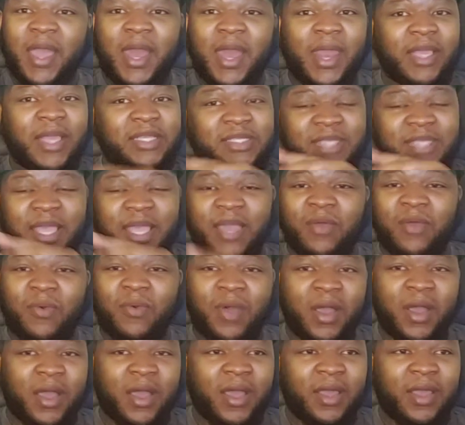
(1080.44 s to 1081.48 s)
a guy like
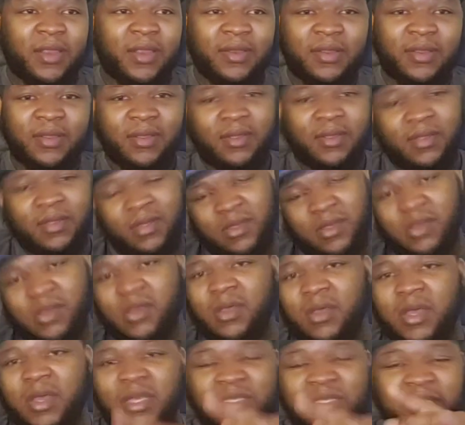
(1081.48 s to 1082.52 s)
Saquon,
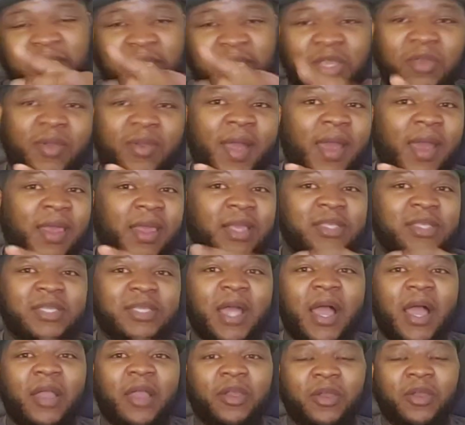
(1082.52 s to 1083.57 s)
Ezekiel Elliott,
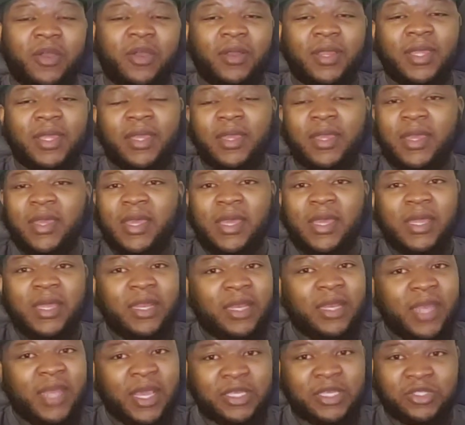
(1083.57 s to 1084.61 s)
Ty Gurley,
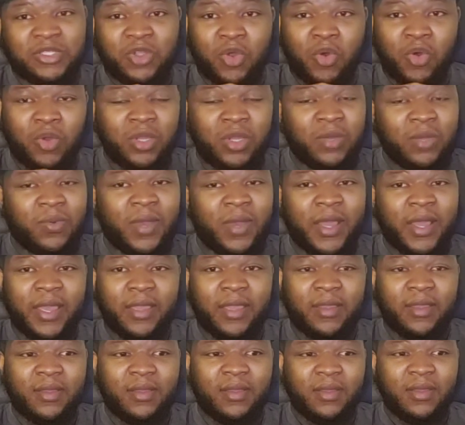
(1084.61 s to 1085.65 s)
that's the only
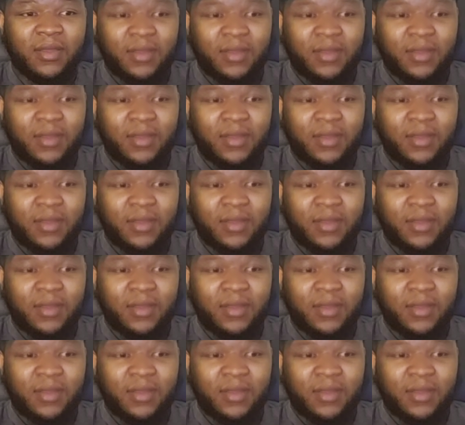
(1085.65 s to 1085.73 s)
way.